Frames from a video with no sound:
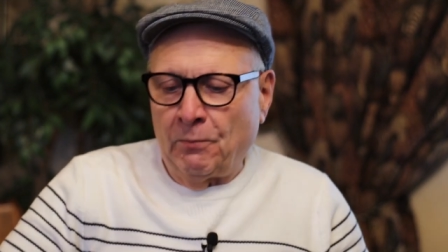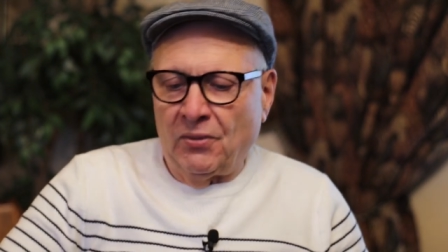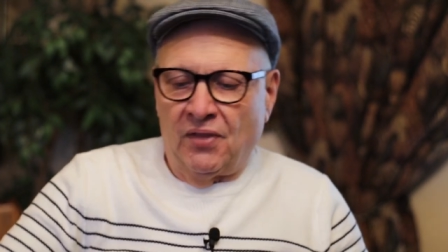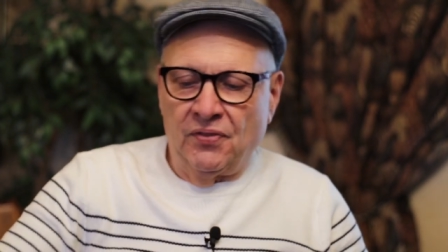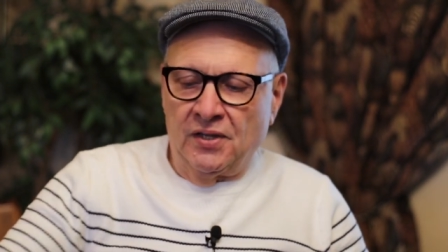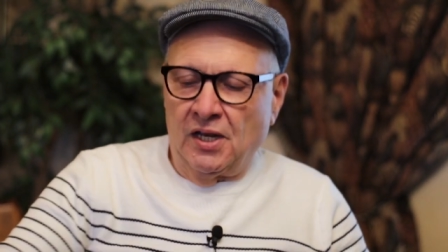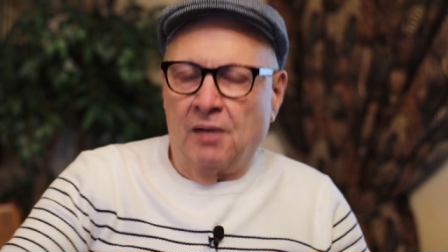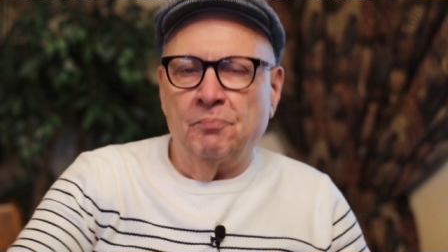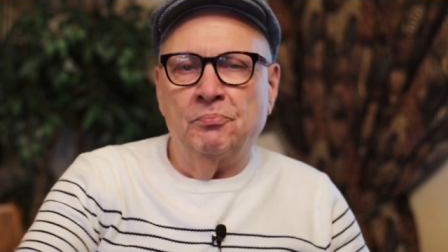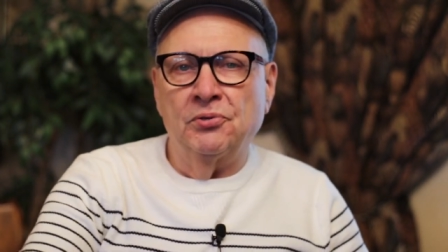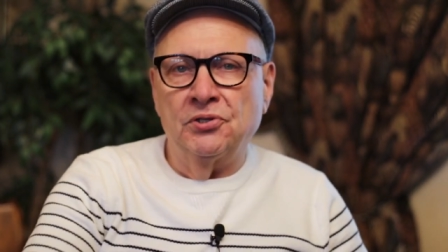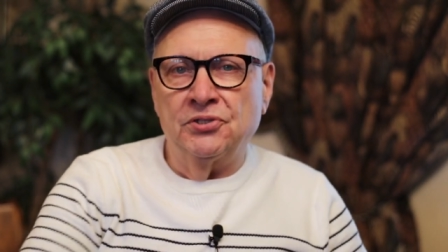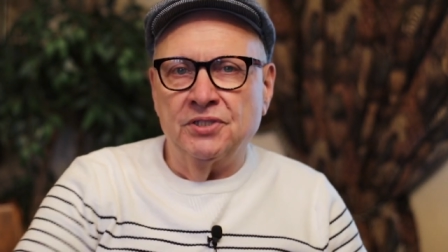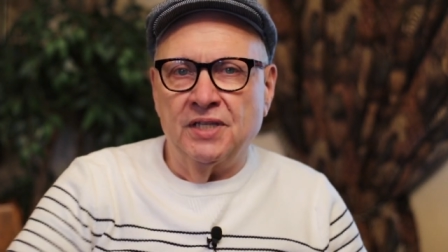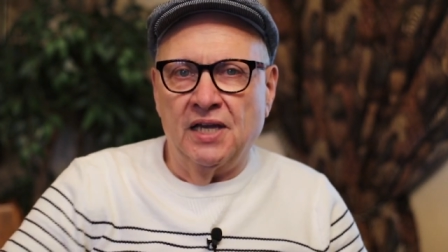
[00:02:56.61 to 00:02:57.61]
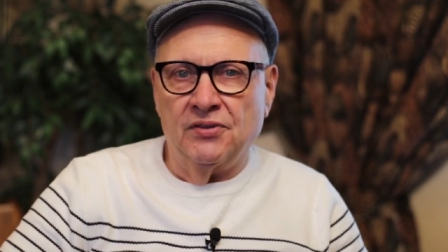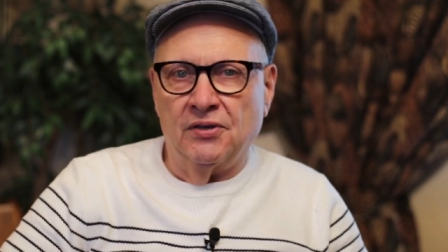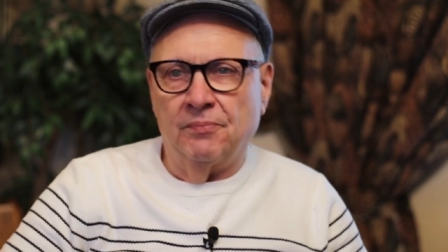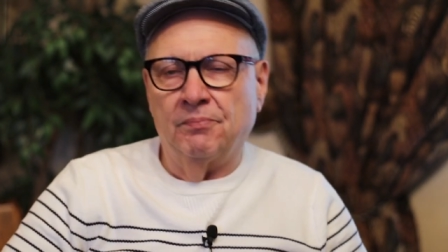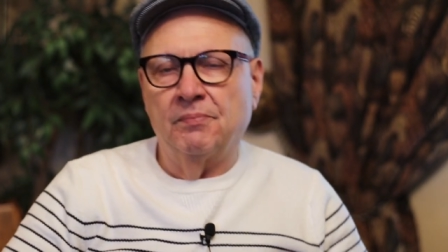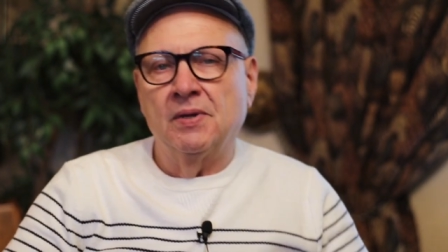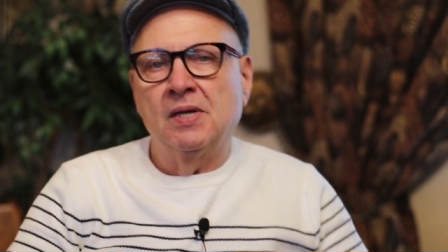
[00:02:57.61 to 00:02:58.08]
And then I put it together.
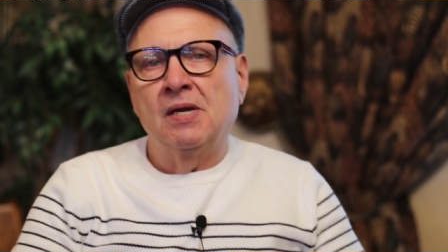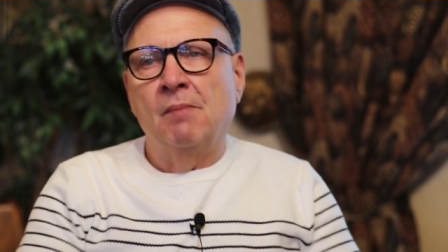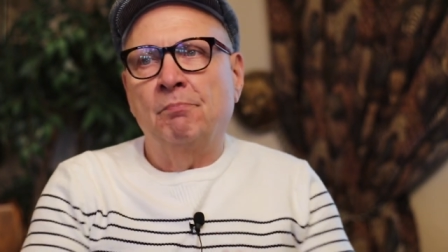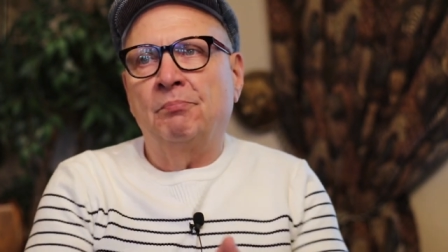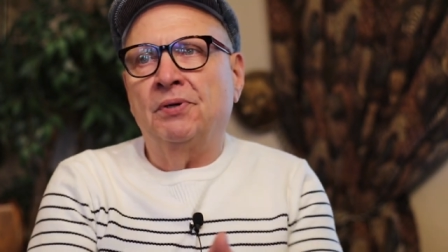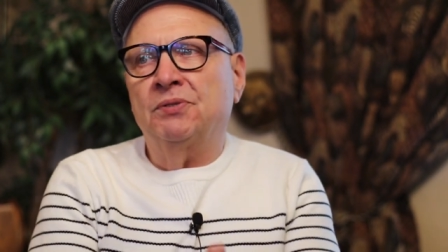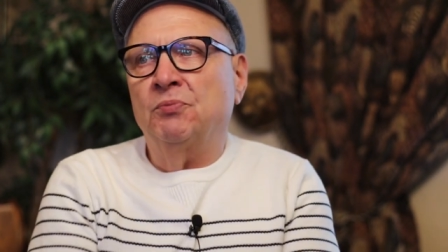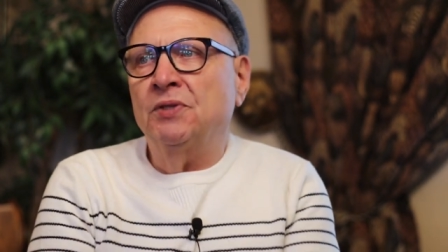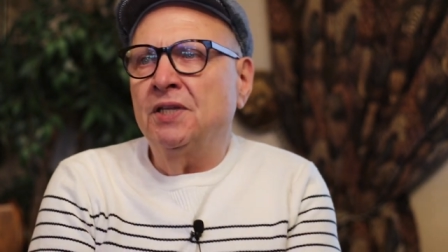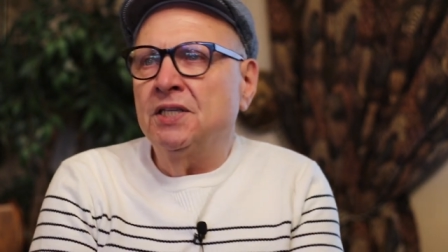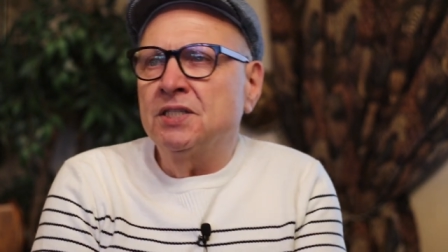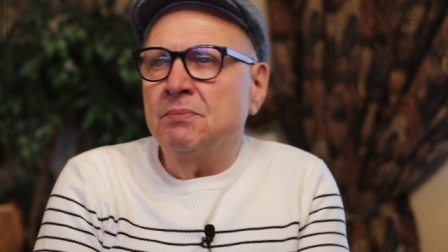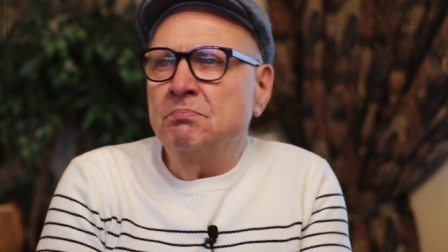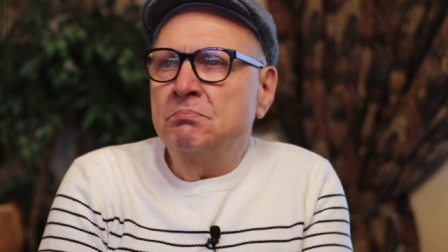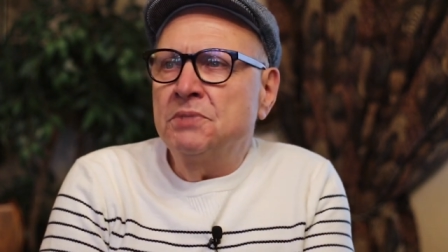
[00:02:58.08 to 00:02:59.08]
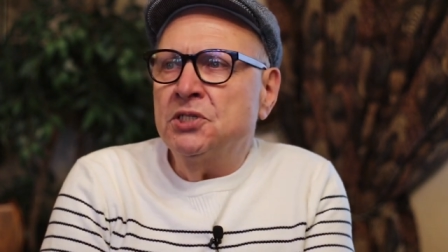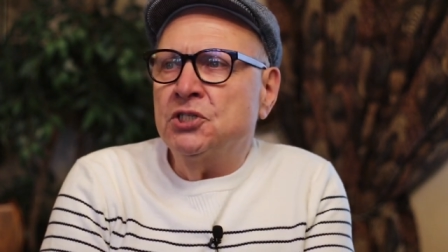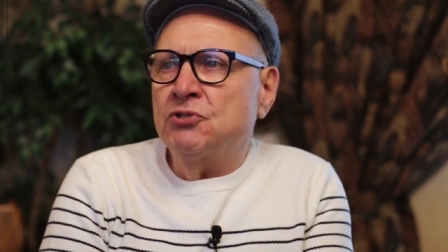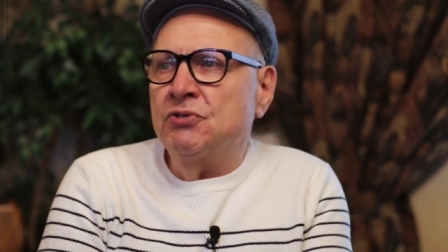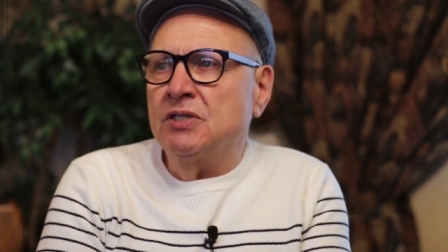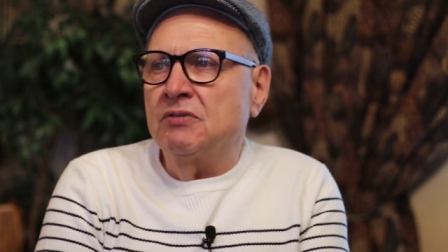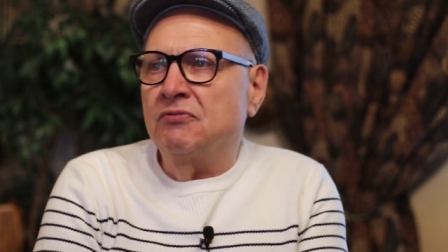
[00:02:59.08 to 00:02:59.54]
But when there's a
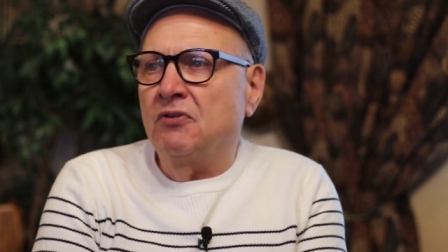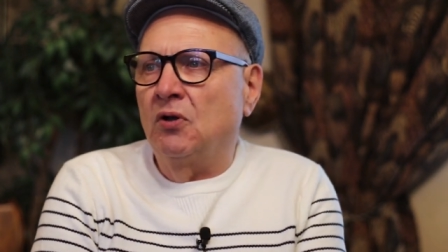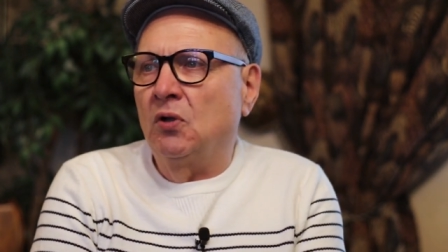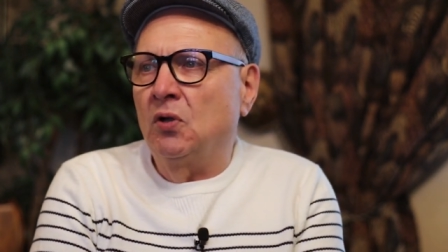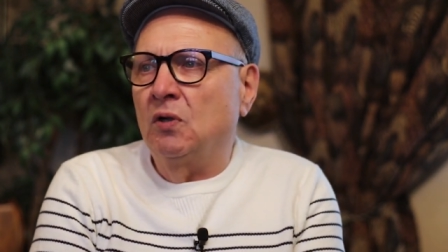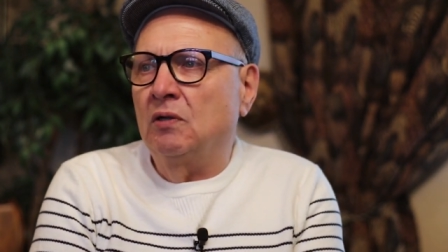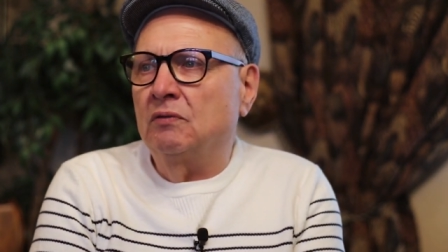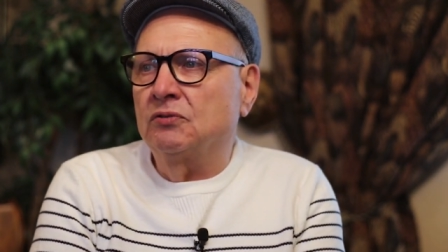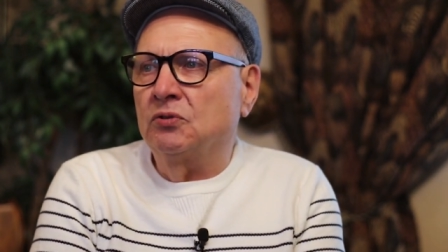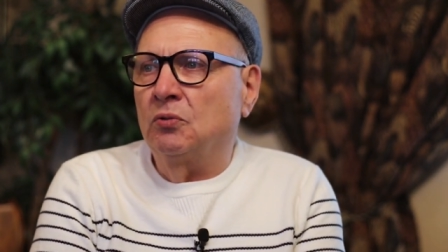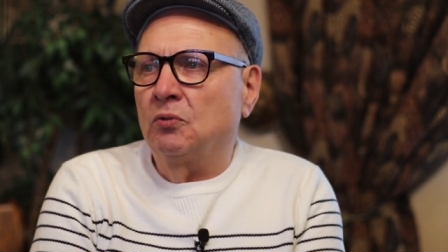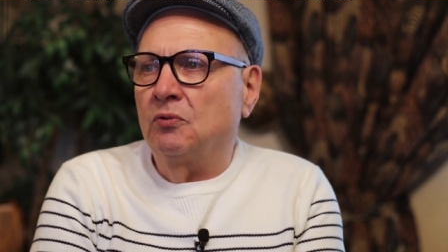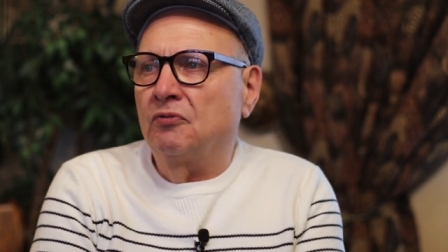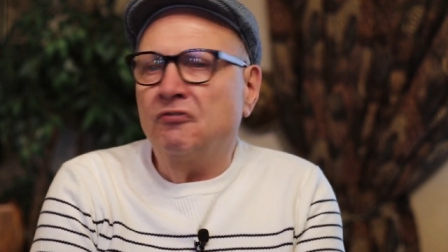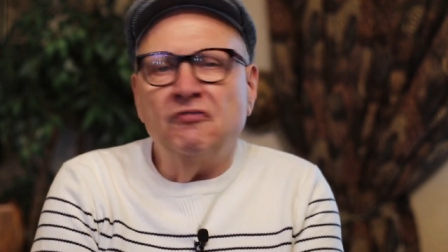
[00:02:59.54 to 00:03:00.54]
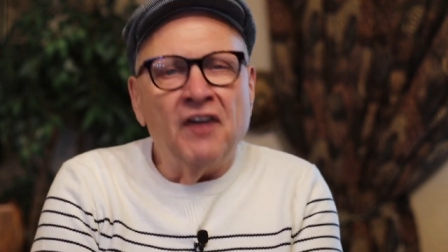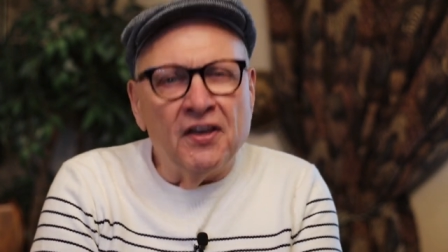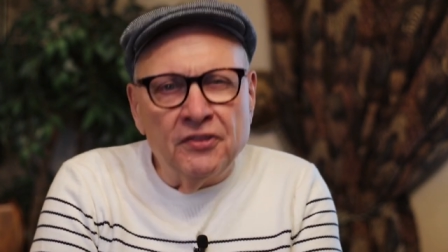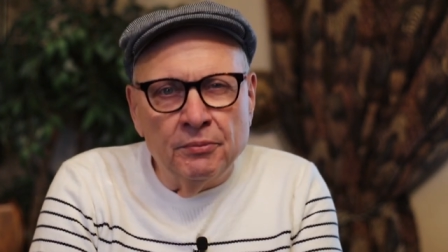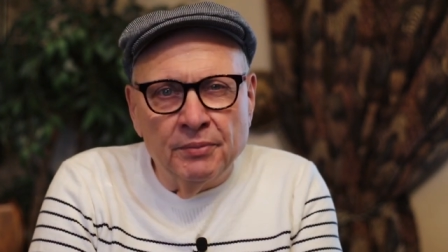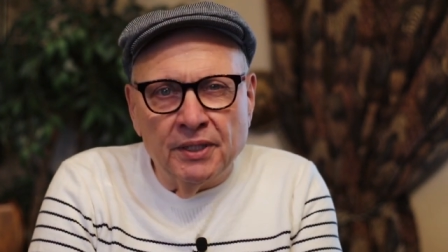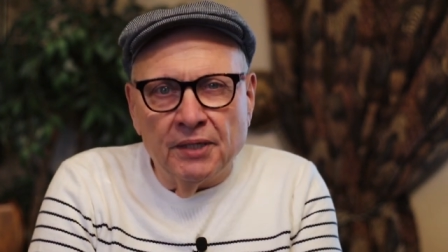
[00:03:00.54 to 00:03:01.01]
mystery involved, or
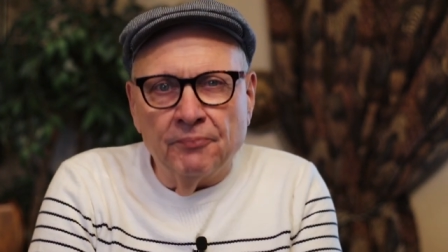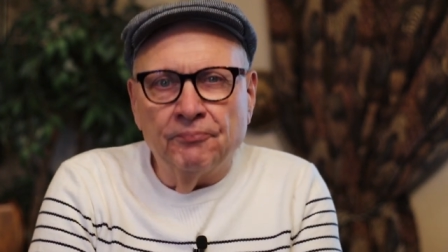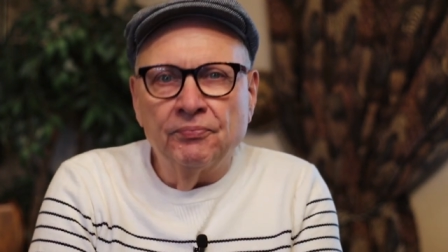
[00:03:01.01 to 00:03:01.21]
fathoming,